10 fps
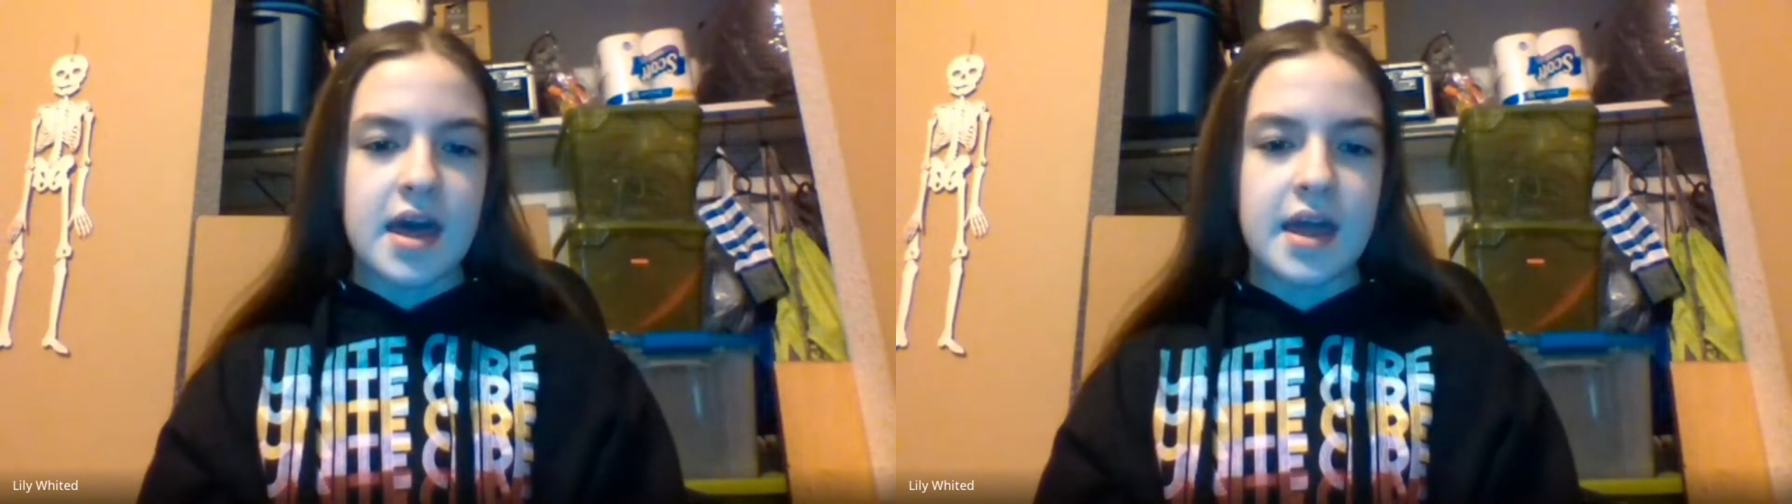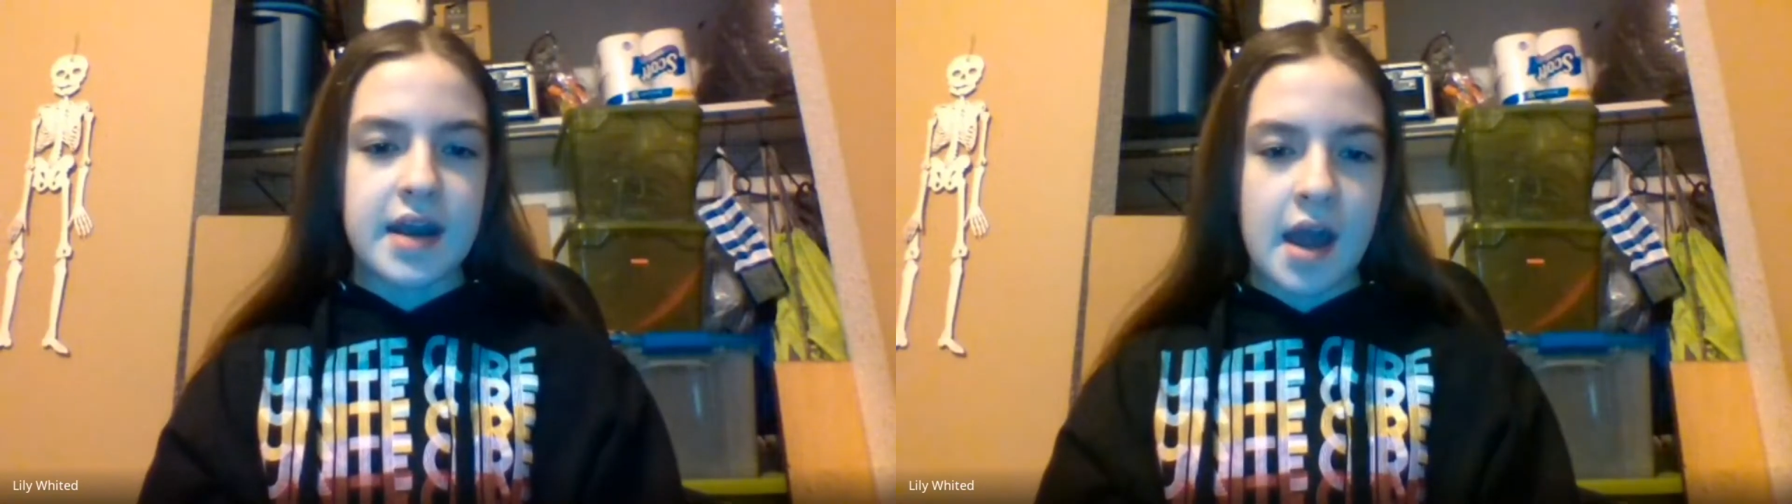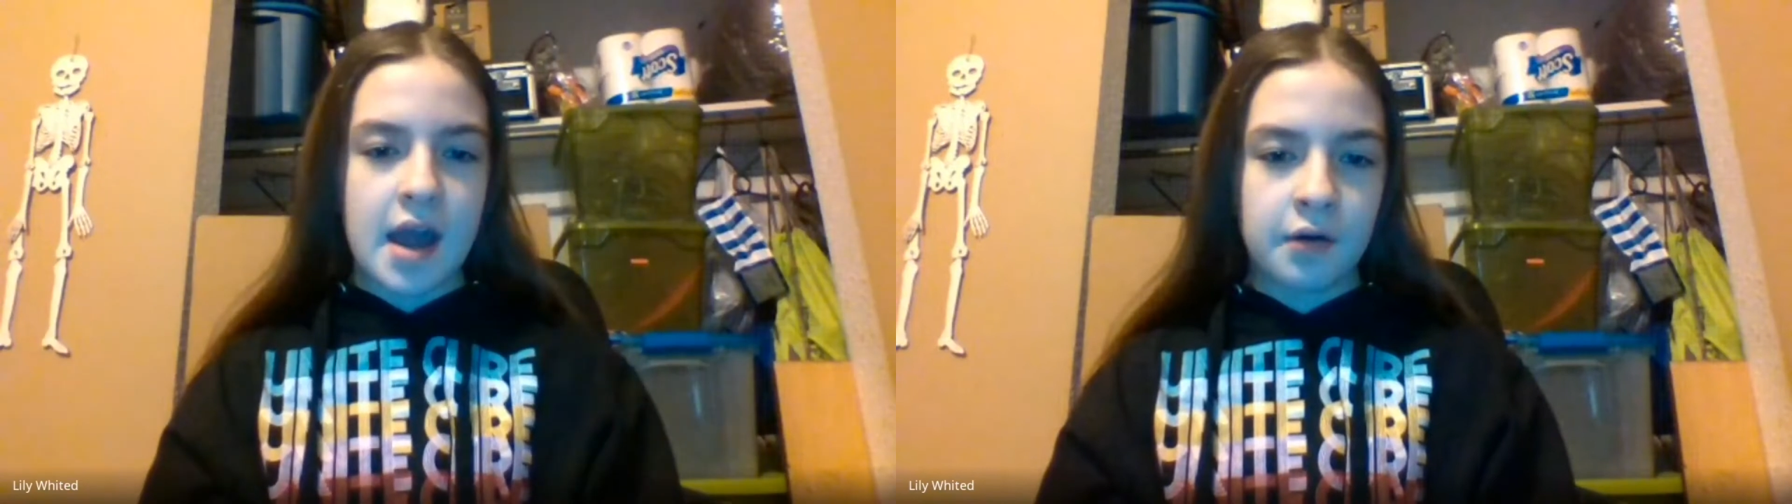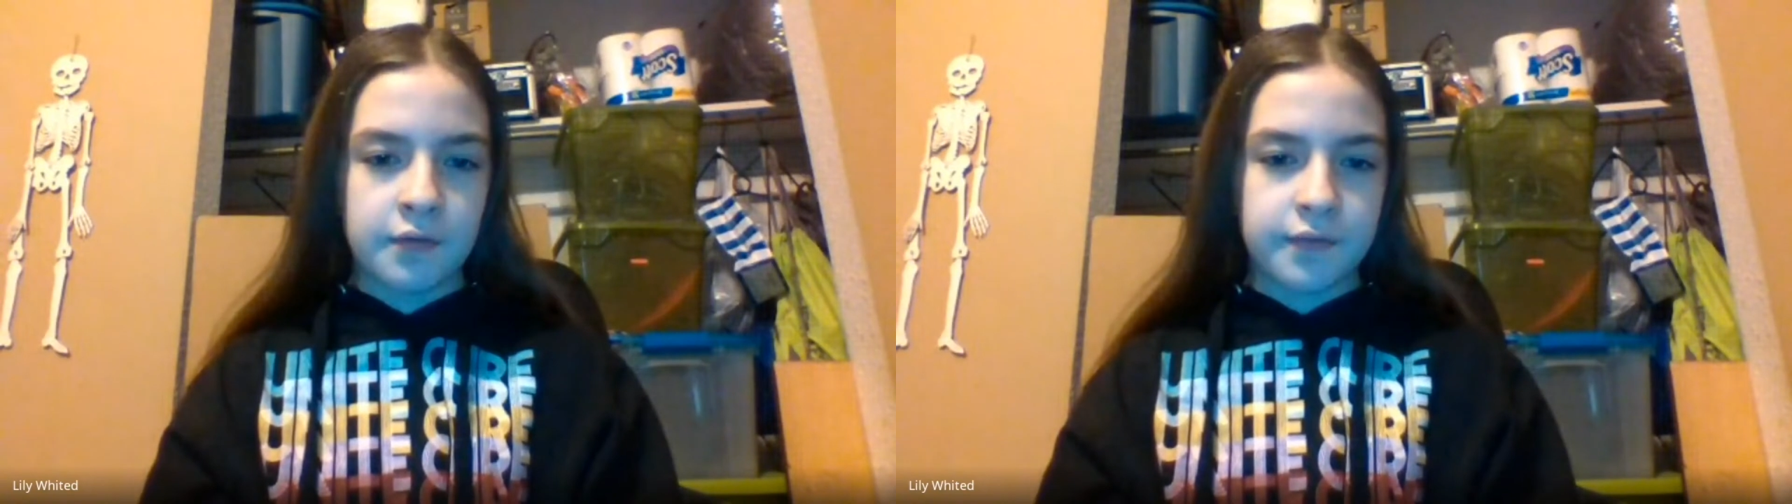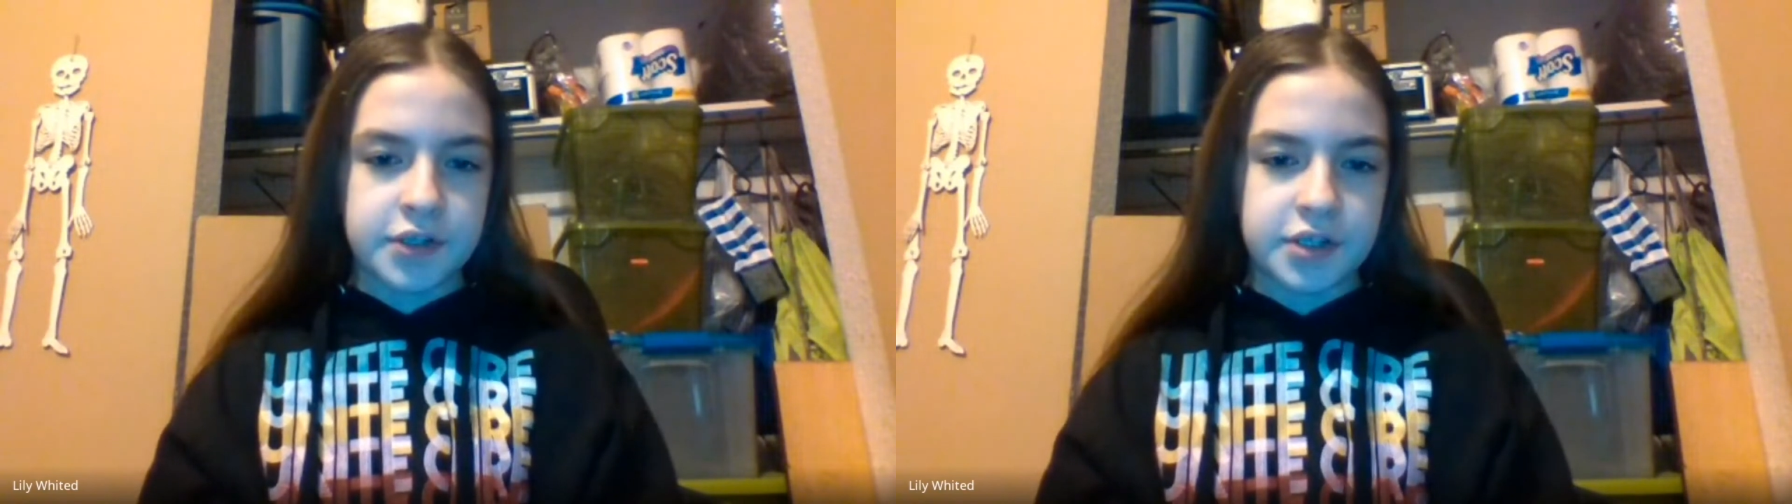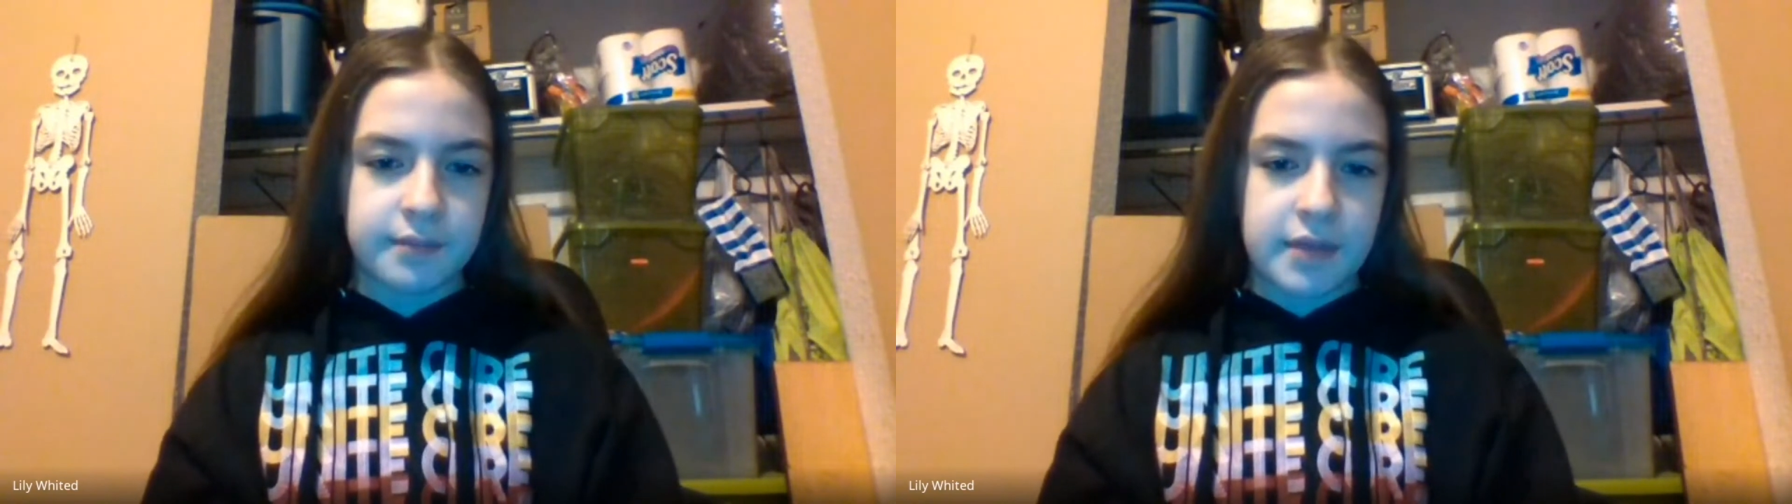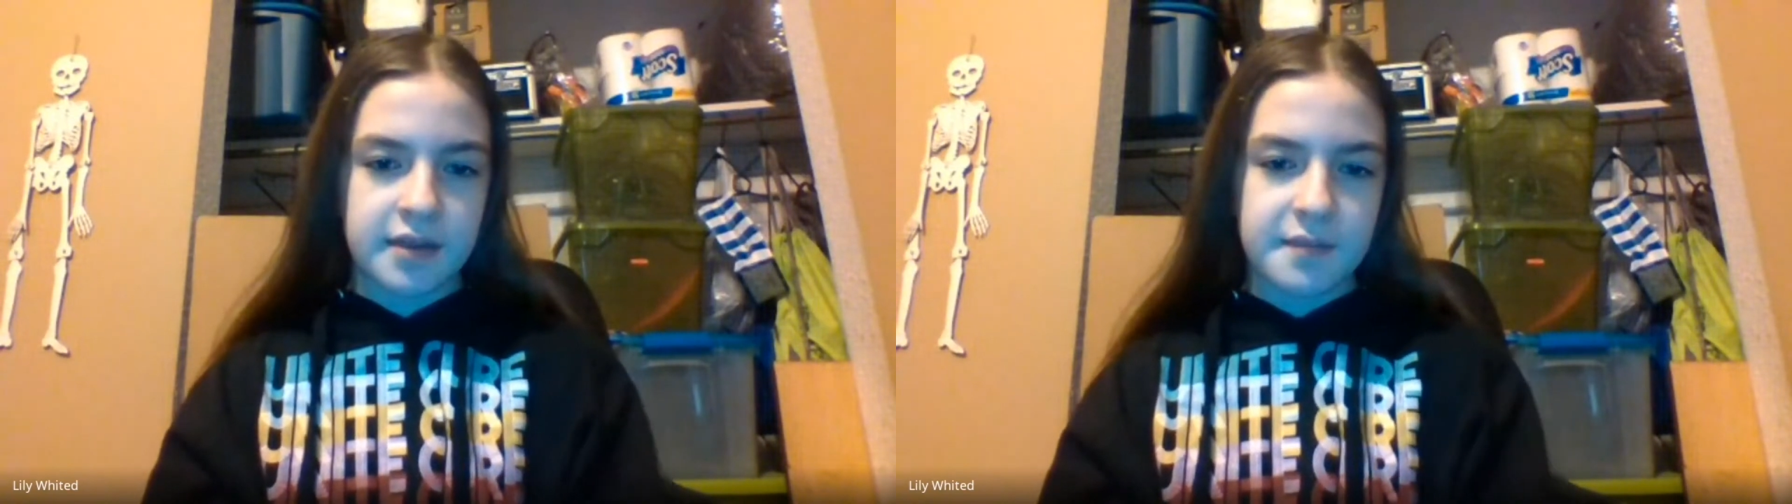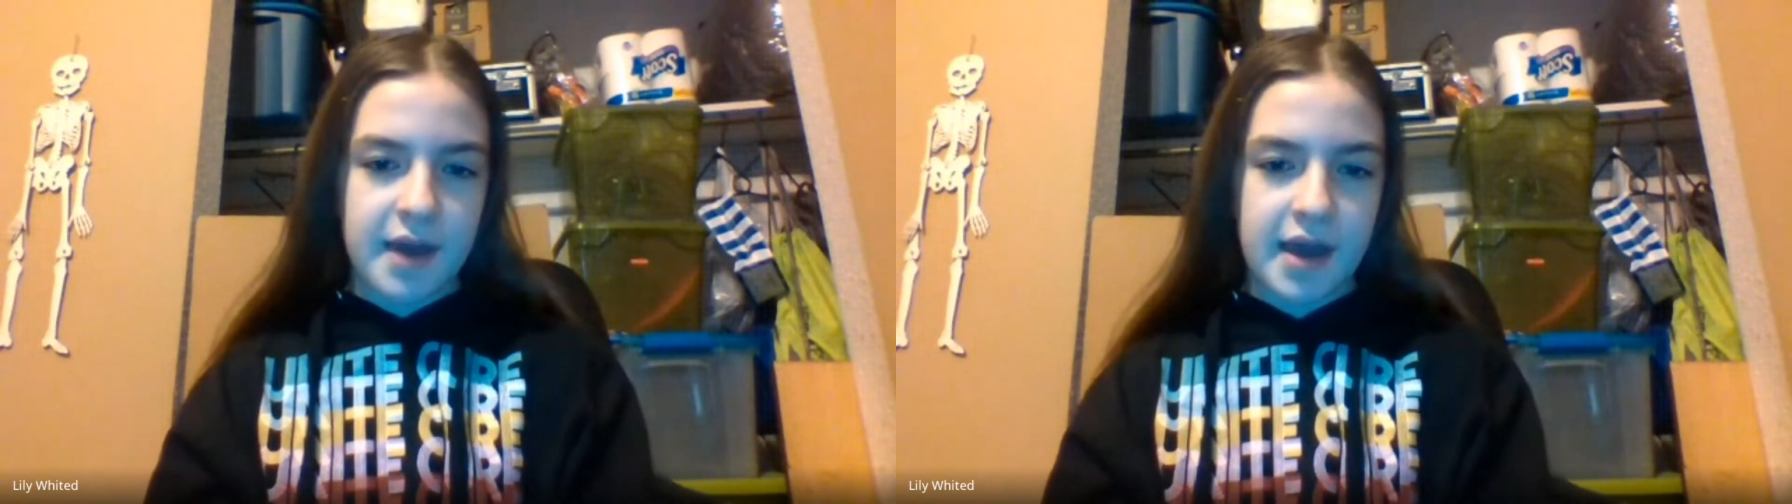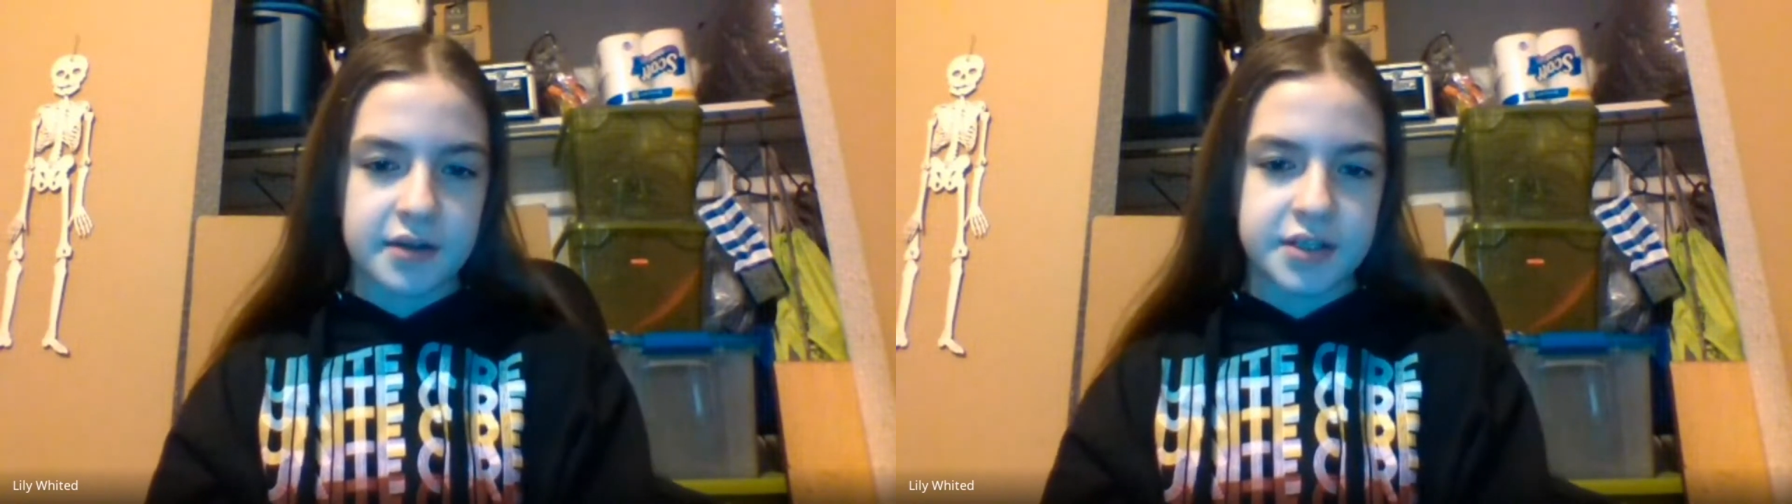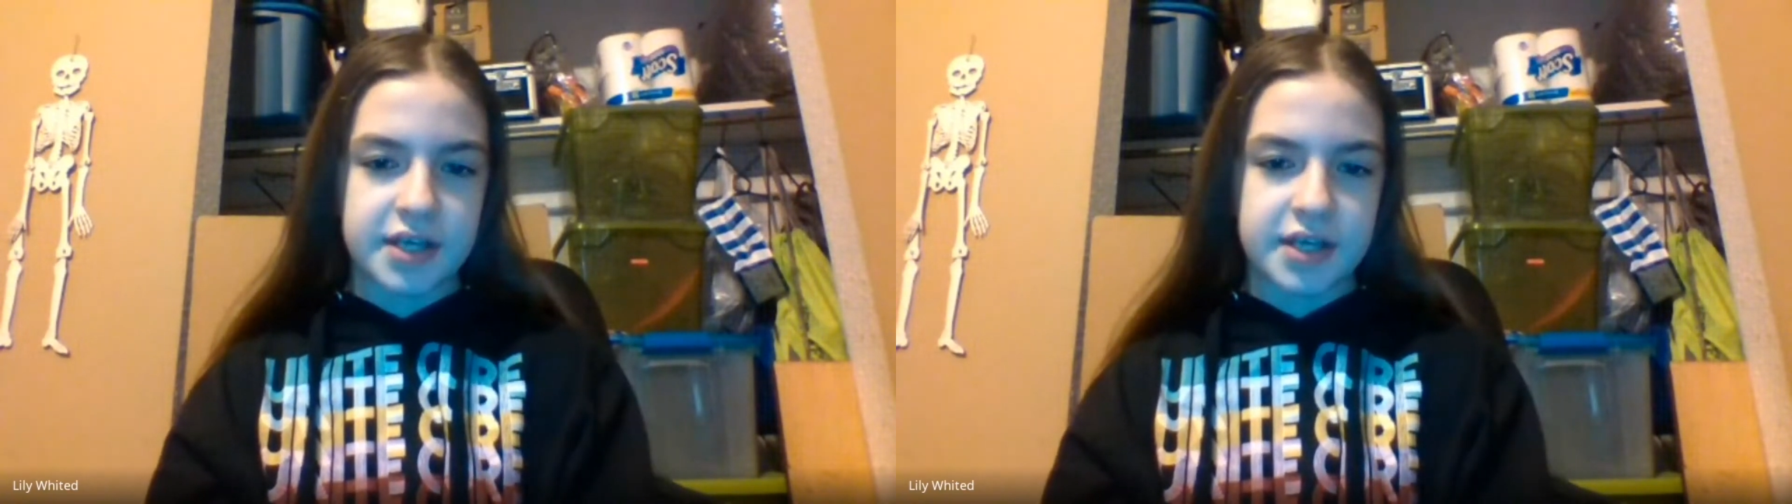And now over to Miss Myers